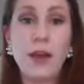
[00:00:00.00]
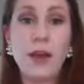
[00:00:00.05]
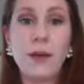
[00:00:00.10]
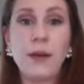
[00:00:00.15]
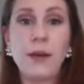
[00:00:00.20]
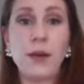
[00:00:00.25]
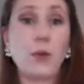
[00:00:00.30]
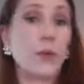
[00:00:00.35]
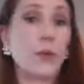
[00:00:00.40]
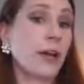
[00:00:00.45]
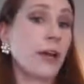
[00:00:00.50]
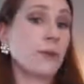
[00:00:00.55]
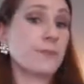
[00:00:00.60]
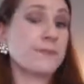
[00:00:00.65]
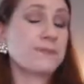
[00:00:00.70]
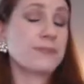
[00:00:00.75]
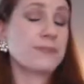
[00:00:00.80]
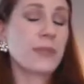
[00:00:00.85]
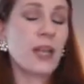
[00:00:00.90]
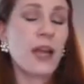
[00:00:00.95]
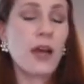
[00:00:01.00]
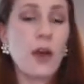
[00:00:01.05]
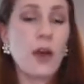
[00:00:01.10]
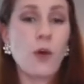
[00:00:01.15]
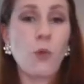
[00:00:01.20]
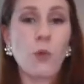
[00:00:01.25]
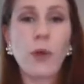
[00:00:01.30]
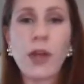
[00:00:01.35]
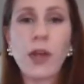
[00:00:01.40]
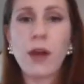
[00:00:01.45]
Here we go.
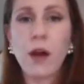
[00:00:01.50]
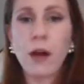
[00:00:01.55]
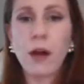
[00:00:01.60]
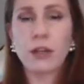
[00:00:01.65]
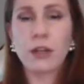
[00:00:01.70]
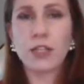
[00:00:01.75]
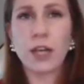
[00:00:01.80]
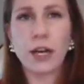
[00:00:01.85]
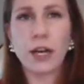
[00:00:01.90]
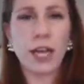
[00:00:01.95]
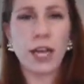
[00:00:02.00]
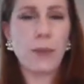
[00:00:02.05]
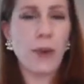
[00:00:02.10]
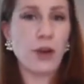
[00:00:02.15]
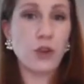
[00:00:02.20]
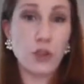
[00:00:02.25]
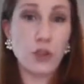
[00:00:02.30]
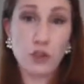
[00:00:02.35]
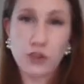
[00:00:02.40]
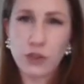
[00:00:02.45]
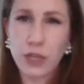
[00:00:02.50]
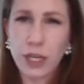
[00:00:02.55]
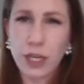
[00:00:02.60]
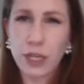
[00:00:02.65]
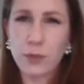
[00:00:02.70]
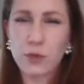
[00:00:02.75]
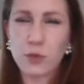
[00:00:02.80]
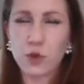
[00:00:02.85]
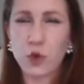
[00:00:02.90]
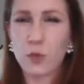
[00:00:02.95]
We are talking about nutrient
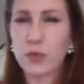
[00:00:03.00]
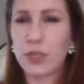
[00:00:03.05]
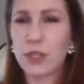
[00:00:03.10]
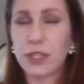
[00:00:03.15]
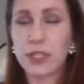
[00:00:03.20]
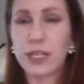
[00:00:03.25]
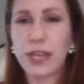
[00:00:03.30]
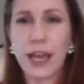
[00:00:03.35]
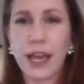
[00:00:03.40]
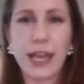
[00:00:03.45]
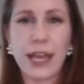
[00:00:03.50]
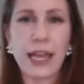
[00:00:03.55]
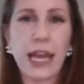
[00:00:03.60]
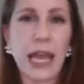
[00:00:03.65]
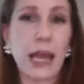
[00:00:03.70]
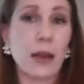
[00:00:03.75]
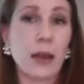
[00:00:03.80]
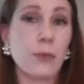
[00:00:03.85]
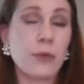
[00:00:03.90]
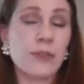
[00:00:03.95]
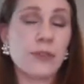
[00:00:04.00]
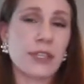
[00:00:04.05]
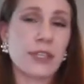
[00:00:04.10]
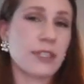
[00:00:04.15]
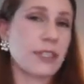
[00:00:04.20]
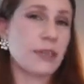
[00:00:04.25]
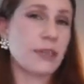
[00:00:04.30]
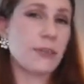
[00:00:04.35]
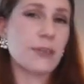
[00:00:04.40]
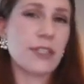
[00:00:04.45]
absorption today in animal
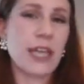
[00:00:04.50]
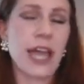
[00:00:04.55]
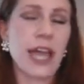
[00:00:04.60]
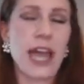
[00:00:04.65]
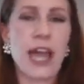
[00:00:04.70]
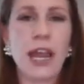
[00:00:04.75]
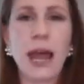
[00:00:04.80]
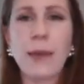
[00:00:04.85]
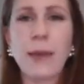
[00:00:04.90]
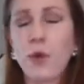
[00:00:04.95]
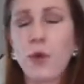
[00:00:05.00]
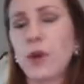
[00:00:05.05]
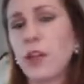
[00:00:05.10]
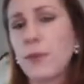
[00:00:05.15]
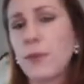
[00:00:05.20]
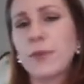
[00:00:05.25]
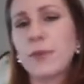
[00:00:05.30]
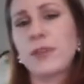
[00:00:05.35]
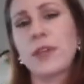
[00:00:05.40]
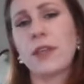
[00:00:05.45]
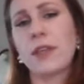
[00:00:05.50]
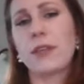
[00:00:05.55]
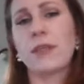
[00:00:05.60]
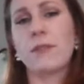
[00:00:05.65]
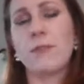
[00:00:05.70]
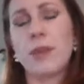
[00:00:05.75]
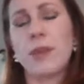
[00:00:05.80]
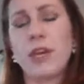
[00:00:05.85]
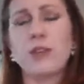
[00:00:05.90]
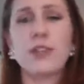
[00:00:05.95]
systems, and I'm going to be
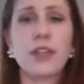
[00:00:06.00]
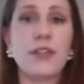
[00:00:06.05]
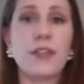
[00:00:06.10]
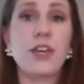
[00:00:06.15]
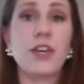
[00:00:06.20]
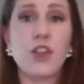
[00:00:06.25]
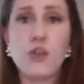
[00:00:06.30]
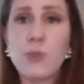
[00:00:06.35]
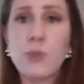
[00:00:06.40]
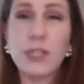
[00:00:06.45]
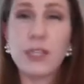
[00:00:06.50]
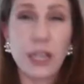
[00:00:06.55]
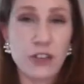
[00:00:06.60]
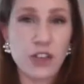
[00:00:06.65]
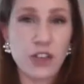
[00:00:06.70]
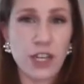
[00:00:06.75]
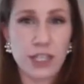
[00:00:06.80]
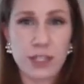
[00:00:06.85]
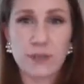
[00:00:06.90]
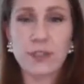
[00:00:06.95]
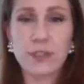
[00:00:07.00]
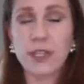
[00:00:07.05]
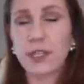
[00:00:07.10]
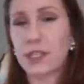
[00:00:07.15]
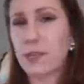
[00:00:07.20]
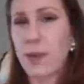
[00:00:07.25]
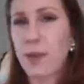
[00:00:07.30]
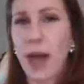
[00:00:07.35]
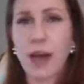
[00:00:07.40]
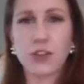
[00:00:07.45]
using the human digestive
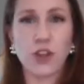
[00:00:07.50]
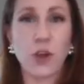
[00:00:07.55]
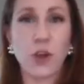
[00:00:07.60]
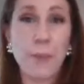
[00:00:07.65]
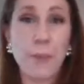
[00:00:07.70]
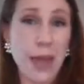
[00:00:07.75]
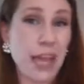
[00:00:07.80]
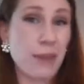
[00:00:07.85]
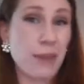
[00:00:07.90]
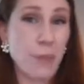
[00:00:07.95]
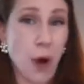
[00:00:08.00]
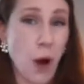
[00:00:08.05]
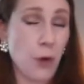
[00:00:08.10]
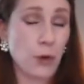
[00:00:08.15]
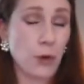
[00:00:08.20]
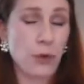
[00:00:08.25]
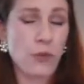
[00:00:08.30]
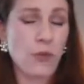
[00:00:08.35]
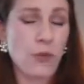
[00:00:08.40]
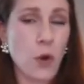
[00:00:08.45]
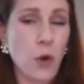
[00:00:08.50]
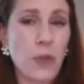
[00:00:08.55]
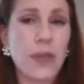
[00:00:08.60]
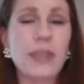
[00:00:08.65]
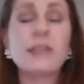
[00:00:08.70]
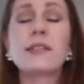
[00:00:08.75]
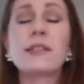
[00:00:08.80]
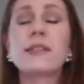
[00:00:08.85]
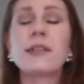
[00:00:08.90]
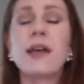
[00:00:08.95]
system as our main model for
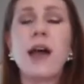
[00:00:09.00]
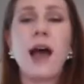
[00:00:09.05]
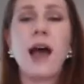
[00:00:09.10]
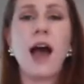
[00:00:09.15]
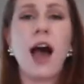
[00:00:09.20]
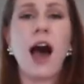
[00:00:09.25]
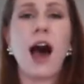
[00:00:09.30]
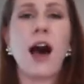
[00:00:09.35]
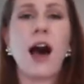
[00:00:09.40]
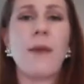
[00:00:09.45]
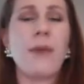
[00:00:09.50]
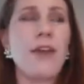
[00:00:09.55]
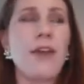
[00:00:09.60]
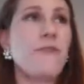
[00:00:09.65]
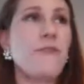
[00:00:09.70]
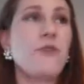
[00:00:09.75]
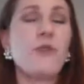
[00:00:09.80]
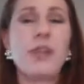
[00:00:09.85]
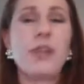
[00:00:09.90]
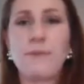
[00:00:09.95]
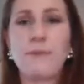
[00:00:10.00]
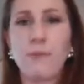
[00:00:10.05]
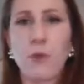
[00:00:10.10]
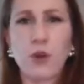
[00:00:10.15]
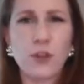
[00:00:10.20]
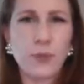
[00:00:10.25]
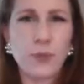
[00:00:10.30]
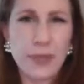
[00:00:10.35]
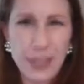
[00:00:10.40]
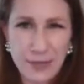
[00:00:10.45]
this. If you need more
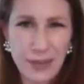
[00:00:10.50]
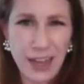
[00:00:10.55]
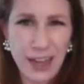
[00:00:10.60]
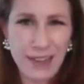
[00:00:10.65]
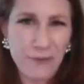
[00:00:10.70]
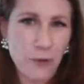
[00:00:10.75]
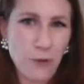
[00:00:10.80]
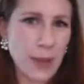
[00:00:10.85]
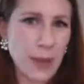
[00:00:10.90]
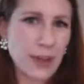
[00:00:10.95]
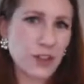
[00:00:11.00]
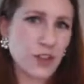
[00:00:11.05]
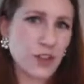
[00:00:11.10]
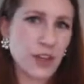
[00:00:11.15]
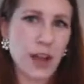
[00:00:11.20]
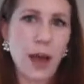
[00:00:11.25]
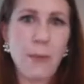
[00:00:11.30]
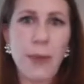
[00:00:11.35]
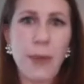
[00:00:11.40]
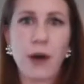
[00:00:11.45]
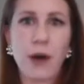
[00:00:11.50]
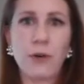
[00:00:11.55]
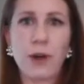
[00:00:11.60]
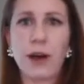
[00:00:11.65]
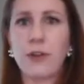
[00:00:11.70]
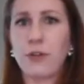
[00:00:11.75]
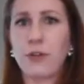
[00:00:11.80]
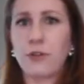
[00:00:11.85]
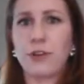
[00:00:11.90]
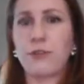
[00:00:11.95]
specific information about
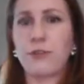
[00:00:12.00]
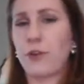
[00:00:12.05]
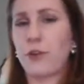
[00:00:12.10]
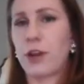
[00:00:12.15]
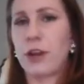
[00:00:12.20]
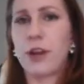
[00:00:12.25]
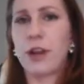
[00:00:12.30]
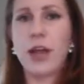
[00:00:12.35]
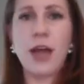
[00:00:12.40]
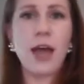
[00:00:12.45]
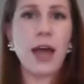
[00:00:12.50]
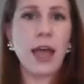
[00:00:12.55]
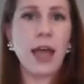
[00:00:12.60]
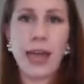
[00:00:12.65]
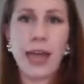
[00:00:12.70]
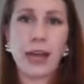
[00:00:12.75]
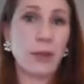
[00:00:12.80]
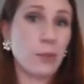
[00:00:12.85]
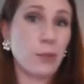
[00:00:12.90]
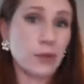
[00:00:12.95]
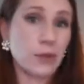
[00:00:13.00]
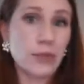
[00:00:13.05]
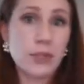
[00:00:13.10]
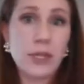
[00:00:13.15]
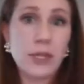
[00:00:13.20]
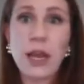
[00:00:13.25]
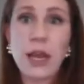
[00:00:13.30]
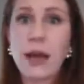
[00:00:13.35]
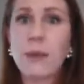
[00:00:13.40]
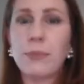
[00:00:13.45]
other different animals,
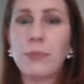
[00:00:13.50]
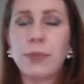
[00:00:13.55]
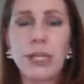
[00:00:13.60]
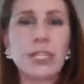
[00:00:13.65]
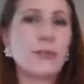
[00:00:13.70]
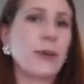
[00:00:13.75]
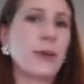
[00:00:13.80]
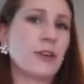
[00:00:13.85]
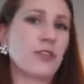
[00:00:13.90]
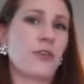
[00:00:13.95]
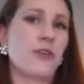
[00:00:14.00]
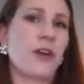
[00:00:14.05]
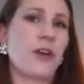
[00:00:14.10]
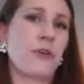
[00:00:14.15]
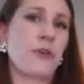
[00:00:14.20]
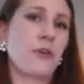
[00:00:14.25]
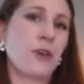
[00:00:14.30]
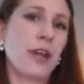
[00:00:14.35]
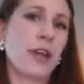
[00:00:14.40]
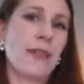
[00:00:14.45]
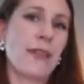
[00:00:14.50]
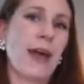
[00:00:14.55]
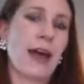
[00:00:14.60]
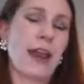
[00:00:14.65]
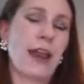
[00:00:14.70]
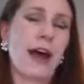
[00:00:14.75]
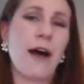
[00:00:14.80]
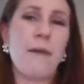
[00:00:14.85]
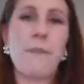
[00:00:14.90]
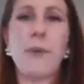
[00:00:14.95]
please make sure that you're looking that
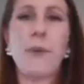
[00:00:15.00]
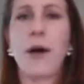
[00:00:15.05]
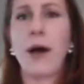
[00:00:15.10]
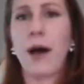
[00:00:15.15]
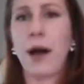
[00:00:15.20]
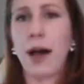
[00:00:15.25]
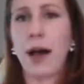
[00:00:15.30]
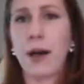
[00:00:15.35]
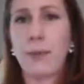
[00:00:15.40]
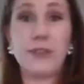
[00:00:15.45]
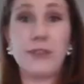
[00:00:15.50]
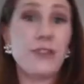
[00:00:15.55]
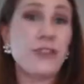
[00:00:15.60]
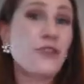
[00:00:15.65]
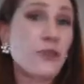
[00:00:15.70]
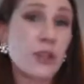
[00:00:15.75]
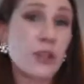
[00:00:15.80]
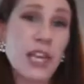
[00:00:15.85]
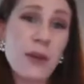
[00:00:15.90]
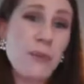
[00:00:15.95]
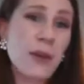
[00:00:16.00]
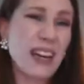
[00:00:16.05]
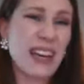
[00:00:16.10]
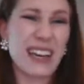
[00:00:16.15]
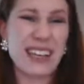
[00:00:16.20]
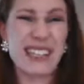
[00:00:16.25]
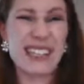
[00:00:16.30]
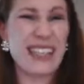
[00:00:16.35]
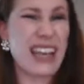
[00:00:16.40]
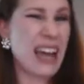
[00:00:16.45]
up individually,
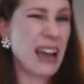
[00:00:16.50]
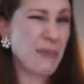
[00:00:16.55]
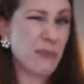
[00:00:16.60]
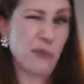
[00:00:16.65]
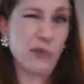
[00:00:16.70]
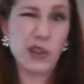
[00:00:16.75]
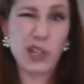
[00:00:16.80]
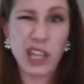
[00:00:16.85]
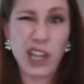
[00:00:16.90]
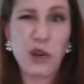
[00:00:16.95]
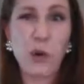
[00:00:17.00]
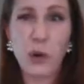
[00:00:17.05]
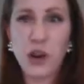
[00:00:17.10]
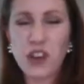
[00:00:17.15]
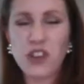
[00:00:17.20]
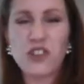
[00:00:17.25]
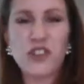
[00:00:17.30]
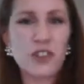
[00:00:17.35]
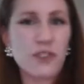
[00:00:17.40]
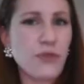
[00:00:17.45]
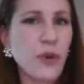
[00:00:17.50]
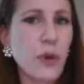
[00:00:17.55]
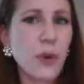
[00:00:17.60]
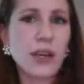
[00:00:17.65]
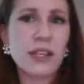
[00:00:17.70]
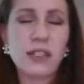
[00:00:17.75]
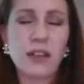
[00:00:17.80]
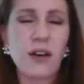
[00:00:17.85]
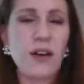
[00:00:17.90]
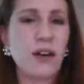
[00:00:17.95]
because I'm really going to just
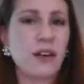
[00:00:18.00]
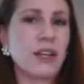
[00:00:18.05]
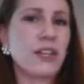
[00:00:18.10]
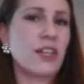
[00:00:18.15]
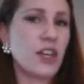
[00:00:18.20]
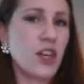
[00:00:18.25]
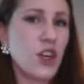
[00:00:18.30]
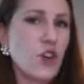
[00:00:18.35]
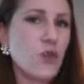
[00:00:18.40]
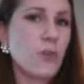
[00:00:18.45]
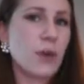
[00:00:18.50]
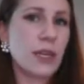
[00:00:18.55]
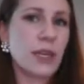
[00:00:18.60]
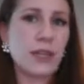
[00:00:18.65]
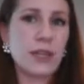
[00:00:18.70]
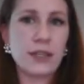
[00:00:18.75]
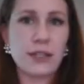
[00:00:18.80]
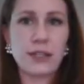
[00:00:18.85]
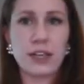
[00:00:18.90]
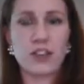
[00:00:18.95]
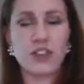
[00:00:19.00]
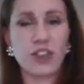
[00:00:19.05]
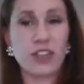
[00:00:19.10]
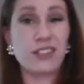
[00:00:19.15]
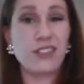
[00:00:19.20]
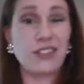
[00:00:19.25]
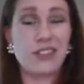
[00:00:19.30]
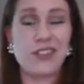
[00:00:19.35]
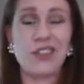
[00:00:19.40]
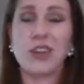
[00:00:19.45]
focus on human
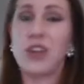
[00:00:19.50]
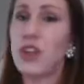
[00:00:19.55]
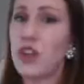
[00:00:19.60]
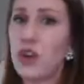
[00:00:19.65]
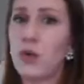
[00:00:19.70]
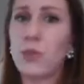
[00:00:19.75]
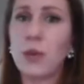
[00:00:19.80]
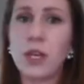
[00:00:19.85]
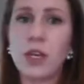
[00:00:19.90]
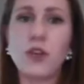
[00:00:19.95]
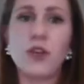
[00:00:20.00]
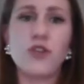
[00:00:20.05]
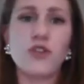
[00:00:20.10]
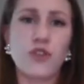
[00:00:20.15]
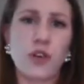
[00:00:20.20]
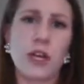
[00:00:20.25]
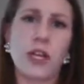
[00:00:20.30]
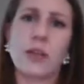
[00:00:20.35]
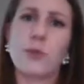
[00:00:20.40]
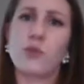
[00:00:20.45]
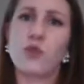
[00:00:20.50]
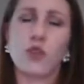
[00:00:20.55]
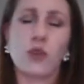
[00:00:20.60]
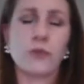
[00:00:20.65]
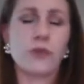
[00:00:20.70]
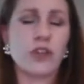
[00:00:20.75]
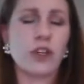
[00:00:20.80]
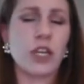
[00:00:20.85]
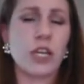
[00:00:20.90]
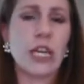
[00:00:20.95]
digestion and human nutrient
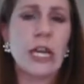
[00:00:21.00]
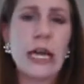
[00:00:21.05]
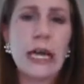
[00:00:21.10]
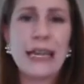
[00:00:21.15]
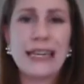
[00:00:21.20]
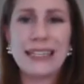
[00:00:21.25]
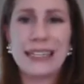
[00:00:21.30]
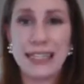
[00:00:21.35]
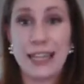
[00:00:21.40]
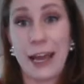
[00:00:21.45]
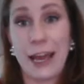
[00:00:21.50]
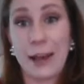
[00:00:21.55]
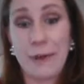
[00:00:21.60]
absorption today.